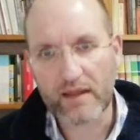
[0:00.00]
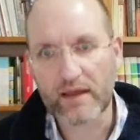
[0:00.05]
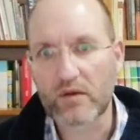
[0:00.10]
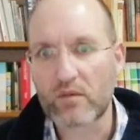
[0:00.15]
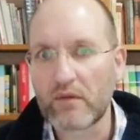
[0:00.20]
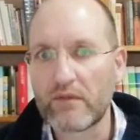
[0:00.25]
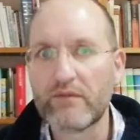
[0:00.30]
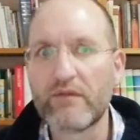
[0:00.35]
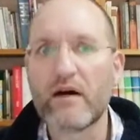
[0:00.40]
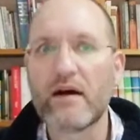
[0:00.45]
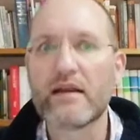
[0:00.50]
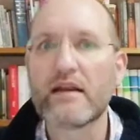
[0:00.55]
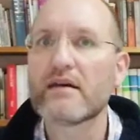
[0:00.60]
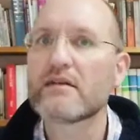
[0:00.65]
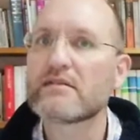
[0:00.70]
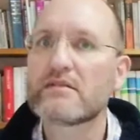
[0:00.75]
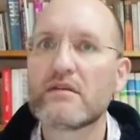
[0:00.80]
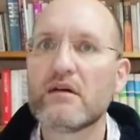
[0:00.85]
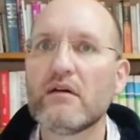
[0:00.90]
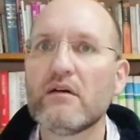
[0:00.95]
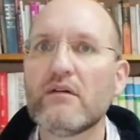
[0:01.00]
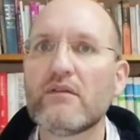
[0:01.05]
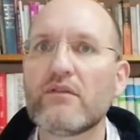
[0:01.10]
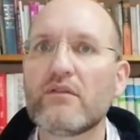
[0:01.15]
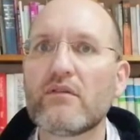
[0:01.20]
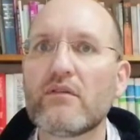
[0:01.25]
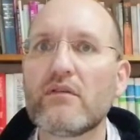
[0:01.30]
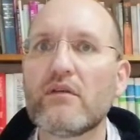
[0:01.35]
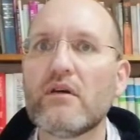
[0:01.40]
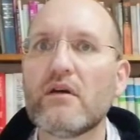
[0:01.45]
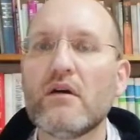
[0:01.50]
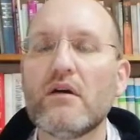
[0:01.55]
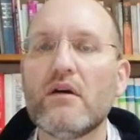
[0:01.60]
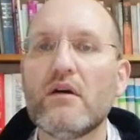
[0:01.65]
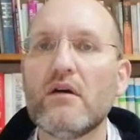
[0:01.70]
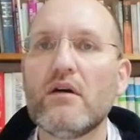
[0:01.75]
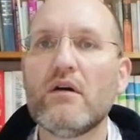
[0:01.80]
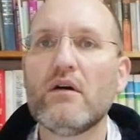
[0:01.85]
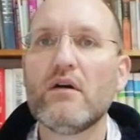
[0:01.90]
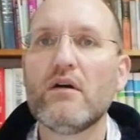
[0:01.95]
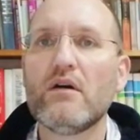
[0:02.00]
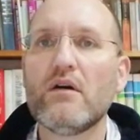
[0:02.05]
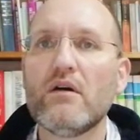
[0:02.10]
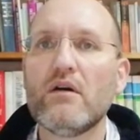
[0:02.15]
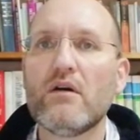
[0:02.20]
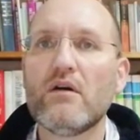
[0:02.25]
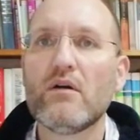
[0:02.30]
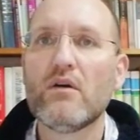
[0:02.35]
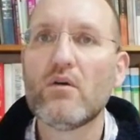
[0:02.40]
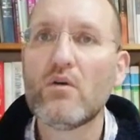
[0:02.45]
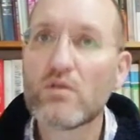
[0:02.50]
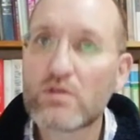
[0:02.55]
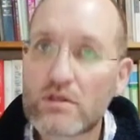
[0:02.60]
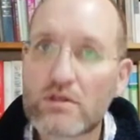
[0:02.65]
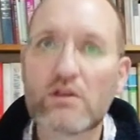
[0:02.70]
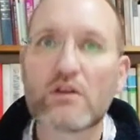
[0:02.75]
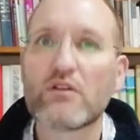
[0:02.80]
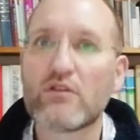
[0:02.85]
that, we find ourselves also